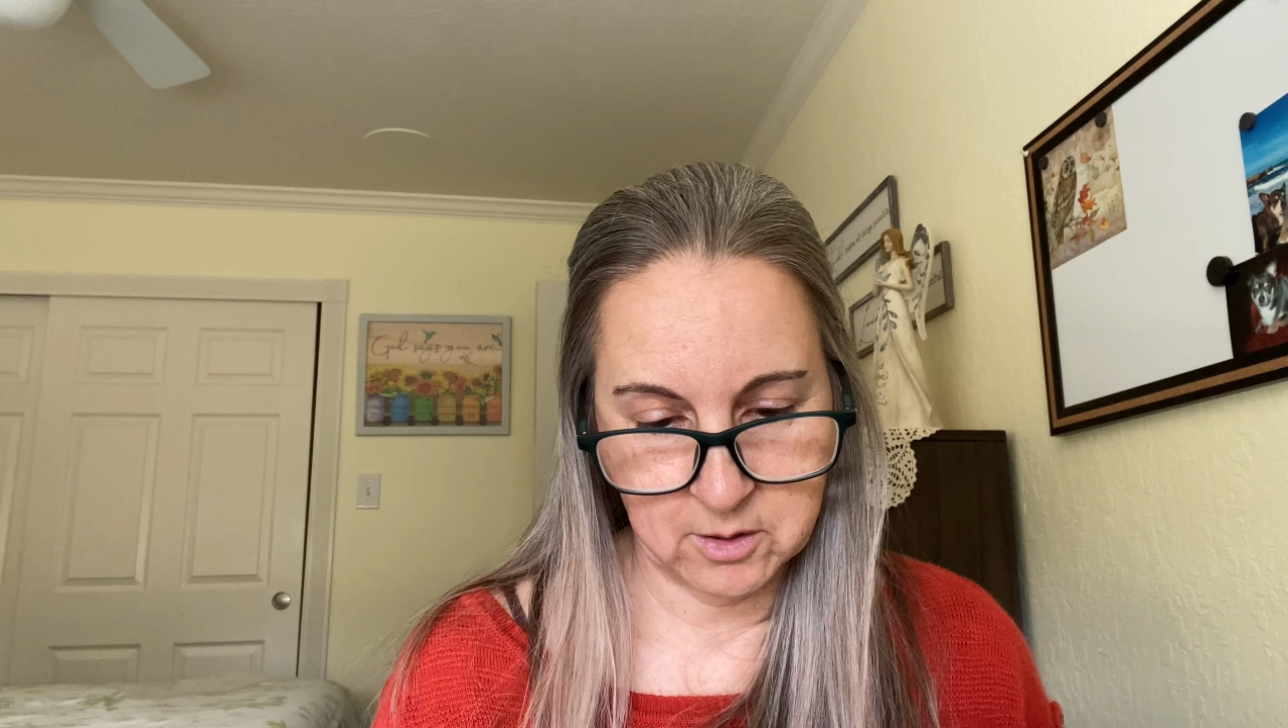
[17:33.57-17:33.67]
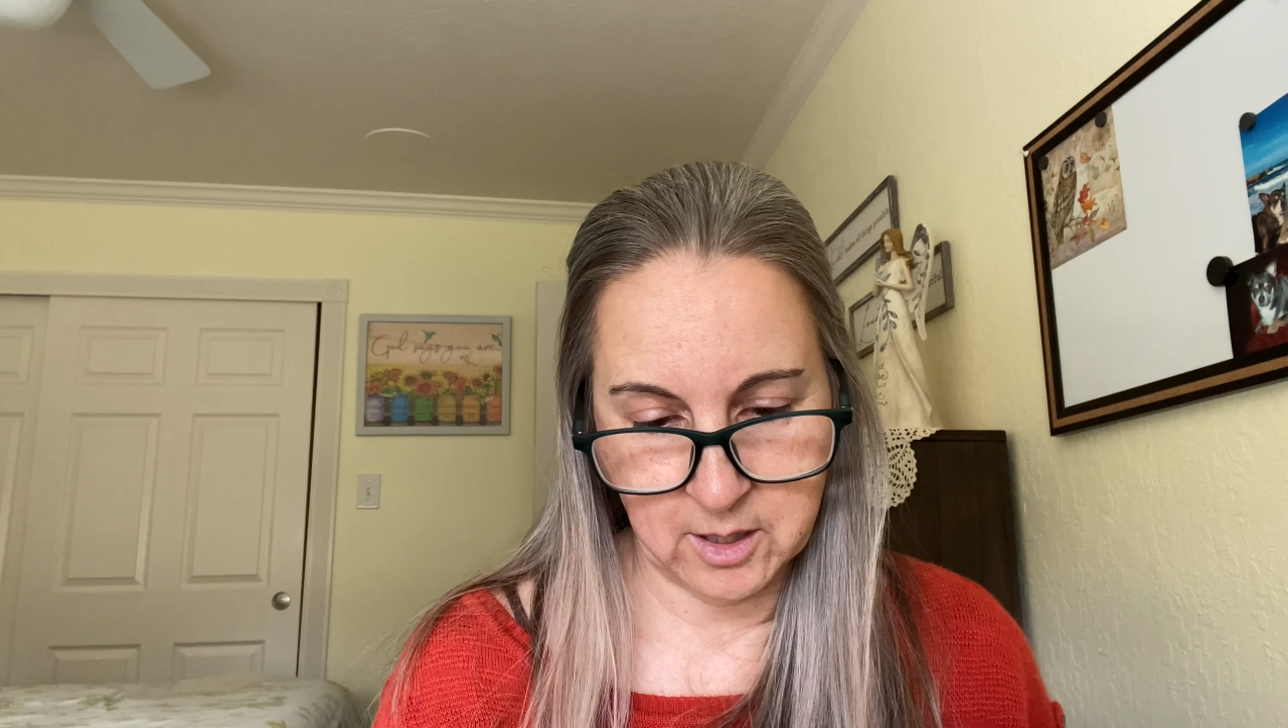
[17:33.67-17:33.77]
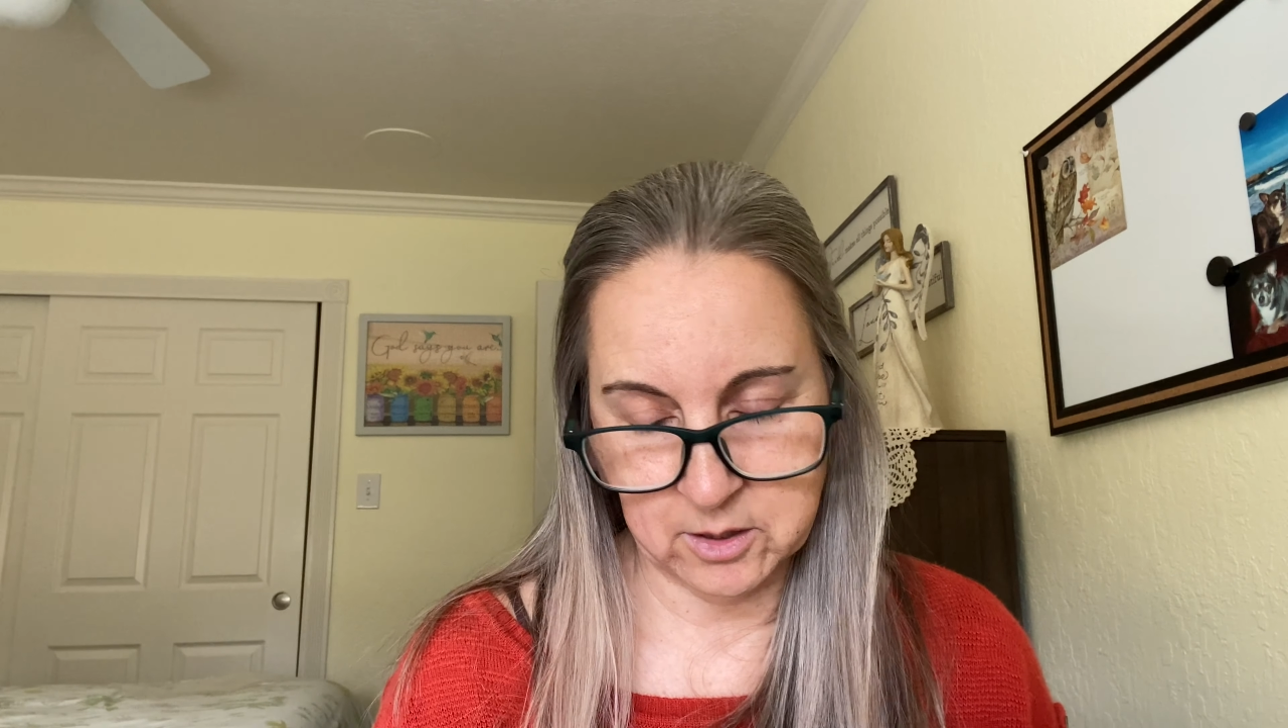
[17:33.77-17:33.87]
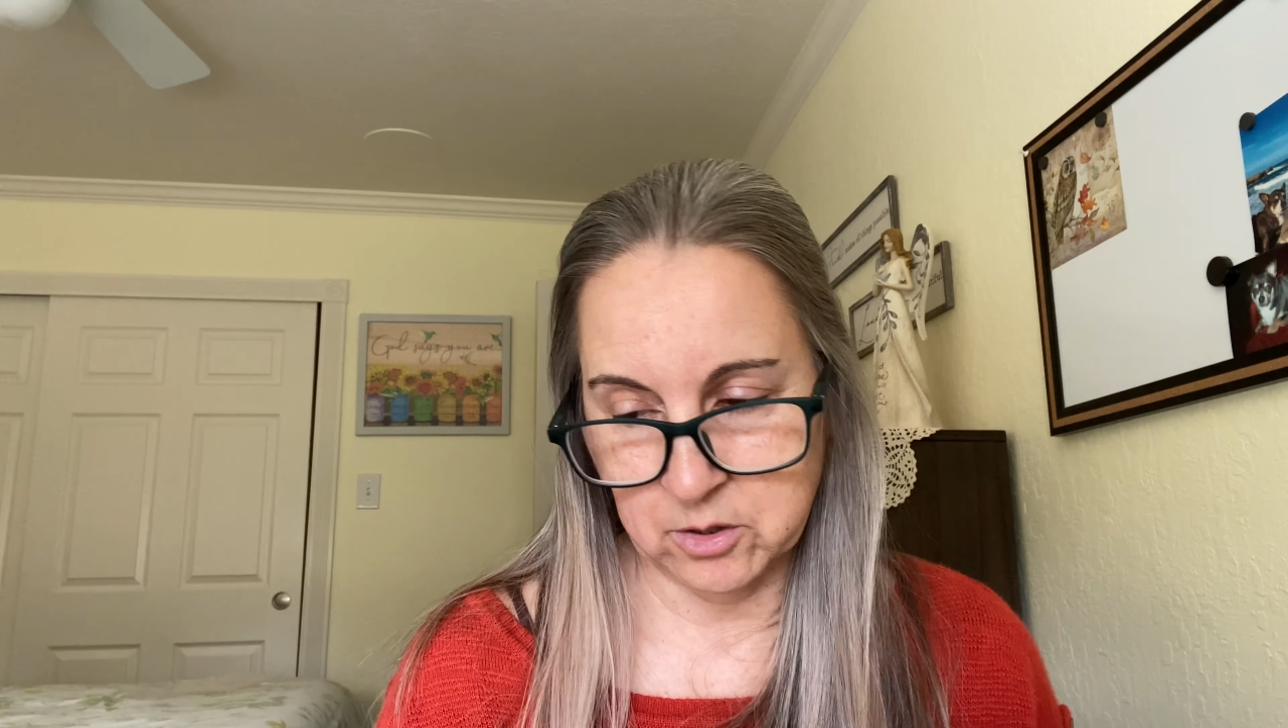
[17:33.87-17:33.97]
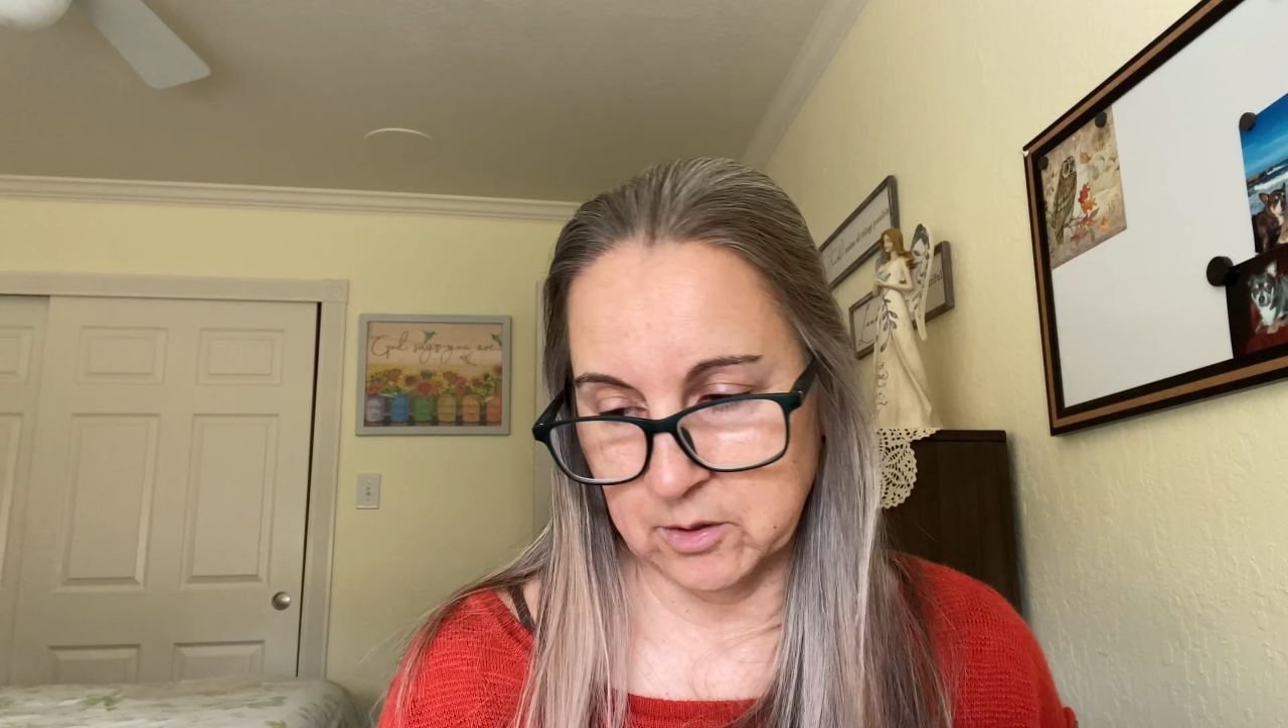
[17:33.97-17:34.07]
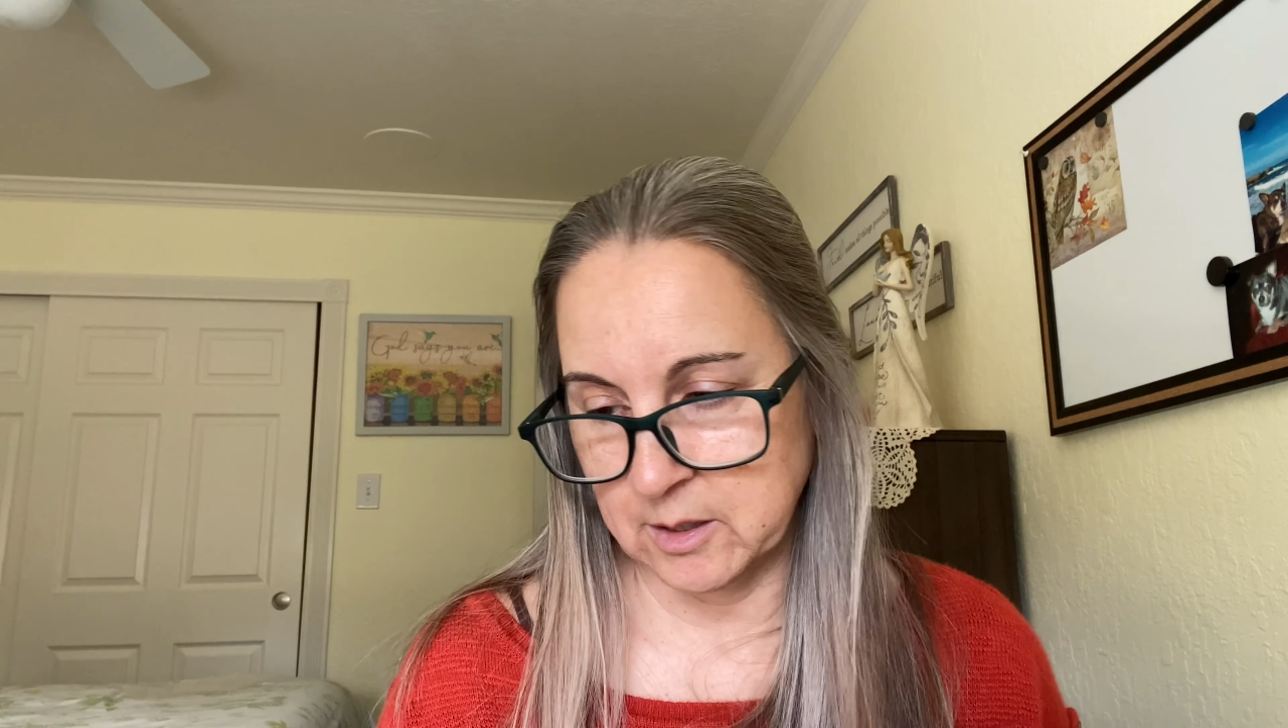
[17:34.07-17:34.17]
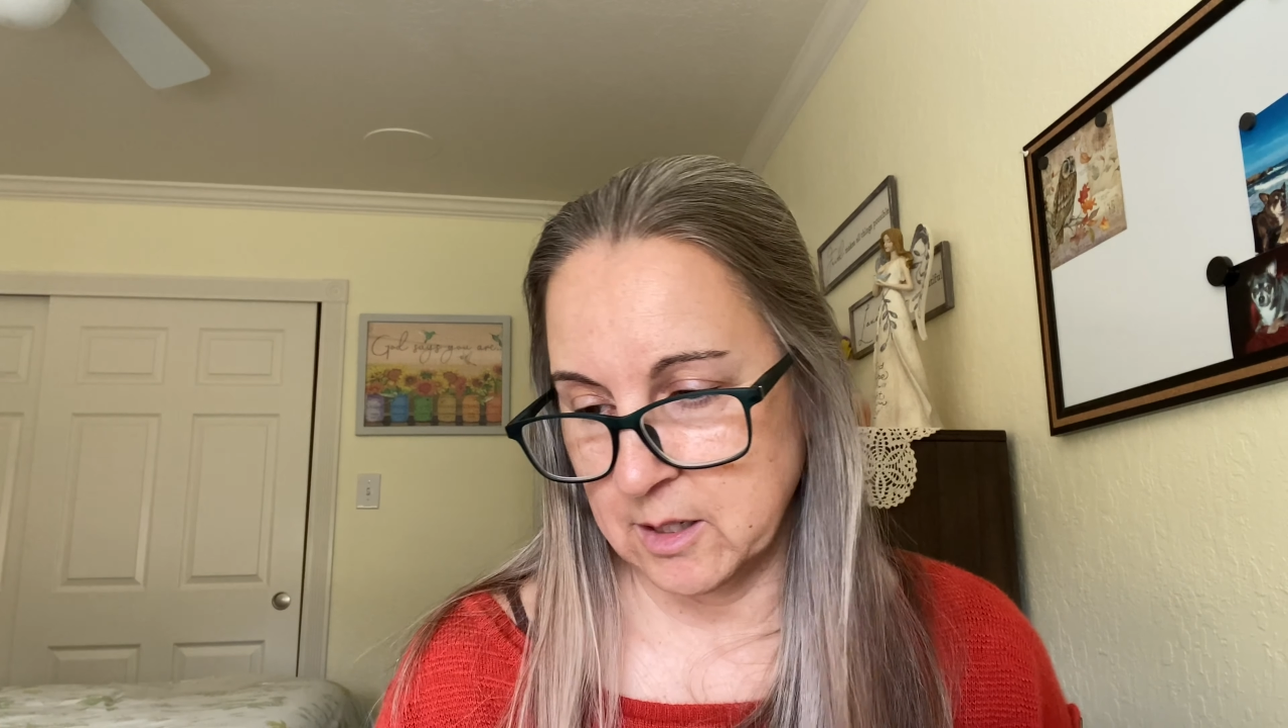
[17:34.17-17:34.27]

actually.